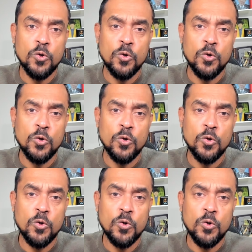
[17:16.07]
and then you
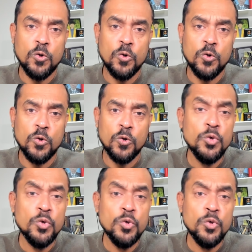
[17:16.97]
can use these
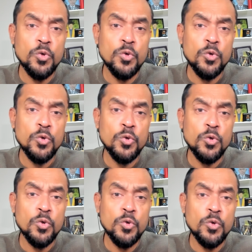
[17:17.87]
tools
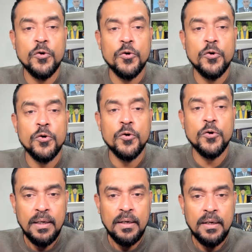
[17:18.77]
according to your scope,
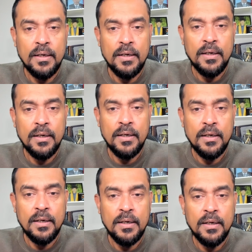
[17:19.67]
right? It is
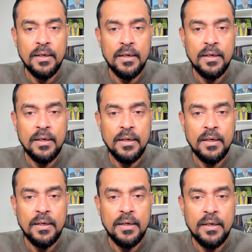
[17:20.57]
really important to
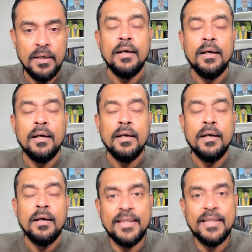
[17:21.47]
conduct
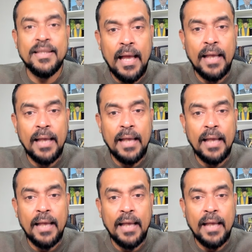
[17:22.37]
ethical hacking
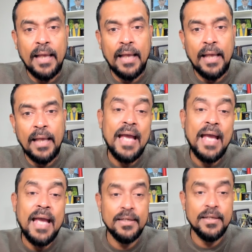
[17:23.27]
ethically
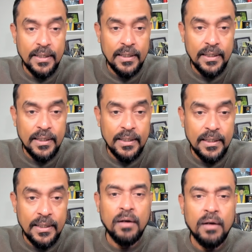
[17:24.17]
and legally,
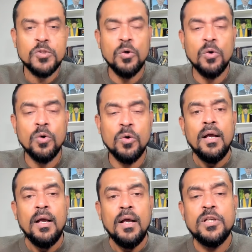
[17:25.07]
and also
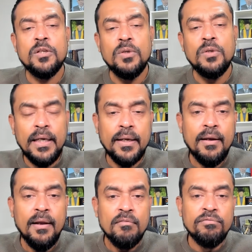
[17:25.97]
you need to learn
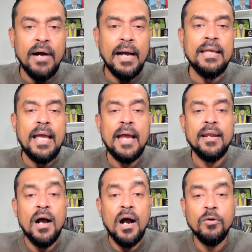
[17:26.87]
why
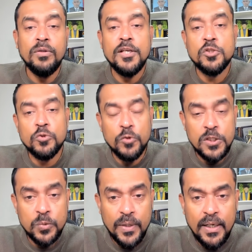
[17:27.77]
and how these
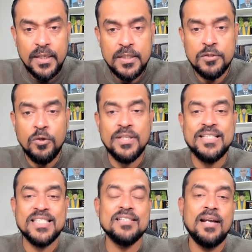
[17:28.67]
tools work, not
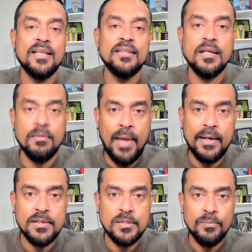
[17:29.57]
just running the
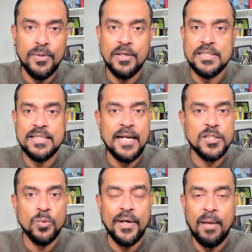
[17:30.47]
commands, because
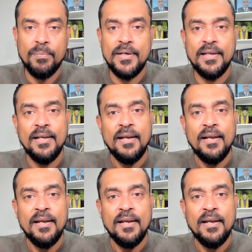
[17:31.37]
that's what happening